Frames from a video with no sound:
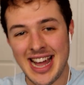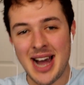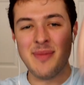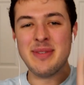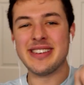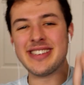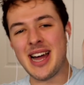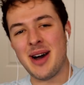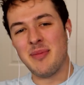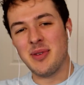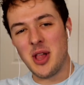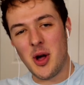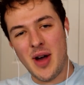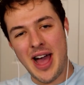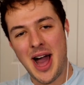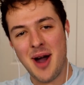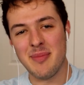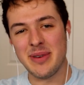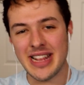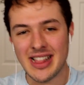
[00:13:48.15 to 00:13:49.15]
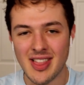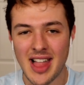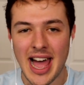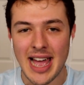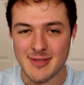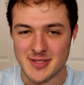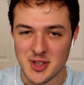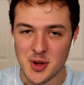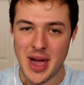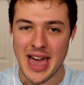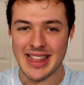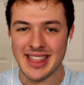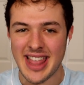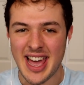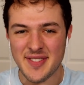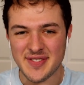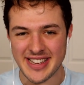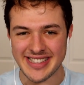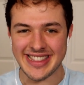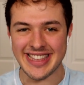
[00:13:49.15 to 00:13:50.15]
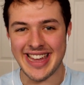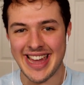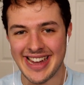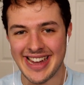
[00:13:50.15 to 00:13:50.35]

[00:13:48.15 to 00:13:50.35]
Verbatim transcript: Comment down below how many lives you had left at the